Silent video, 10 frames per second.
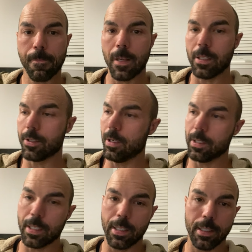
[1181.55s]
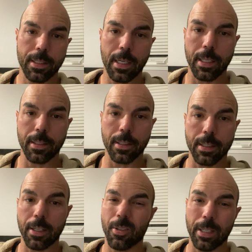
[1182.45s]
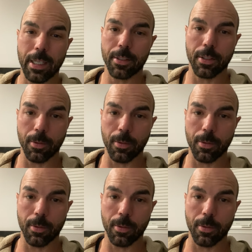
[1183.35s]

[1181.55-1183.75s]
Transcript: And so I'll set it aside because I don't actually